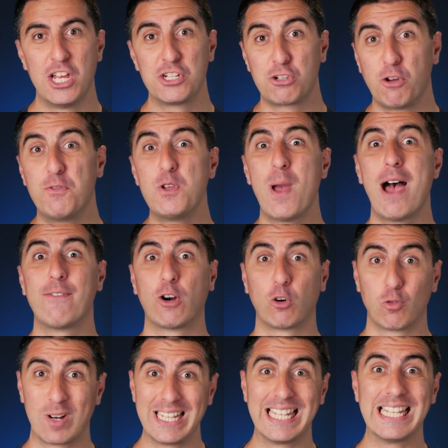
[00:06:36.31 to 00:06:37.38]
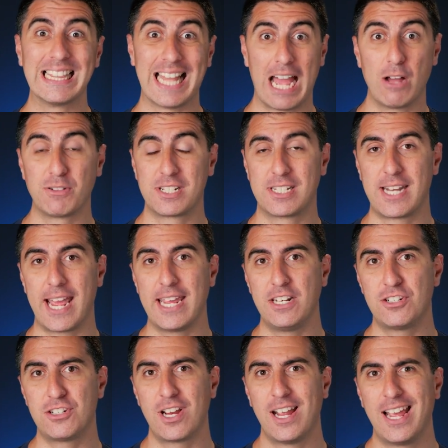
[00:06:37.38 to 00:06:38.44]
So if you have a really loud
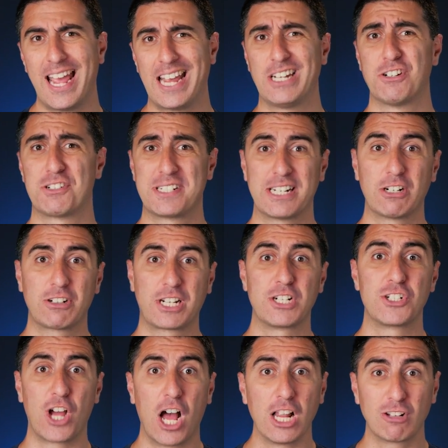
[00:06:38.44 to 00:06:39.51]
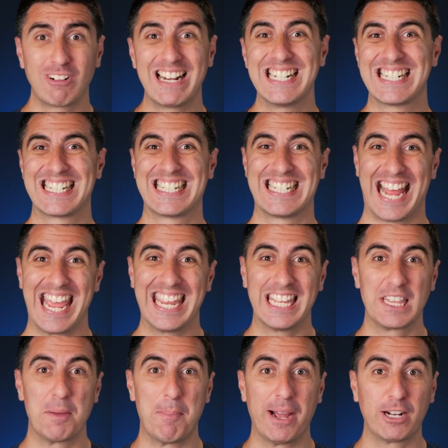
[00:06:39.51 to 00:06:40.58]
stage and your singer can tolerate staying
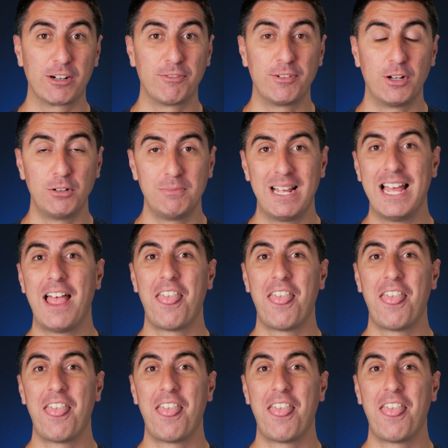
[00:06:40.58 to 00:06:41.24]
in the microphone,